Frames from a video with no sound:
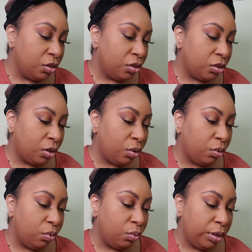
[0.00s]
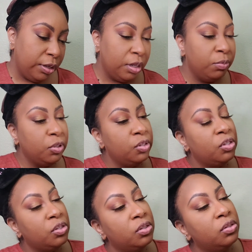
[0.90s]
So I'm gonna
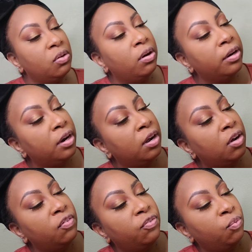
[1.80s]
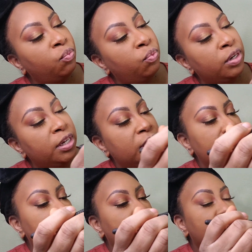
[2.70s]
start off
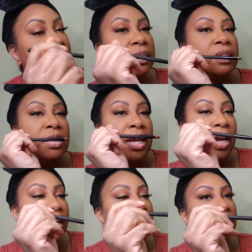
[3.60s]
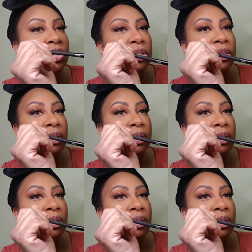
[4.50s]
with Snatched.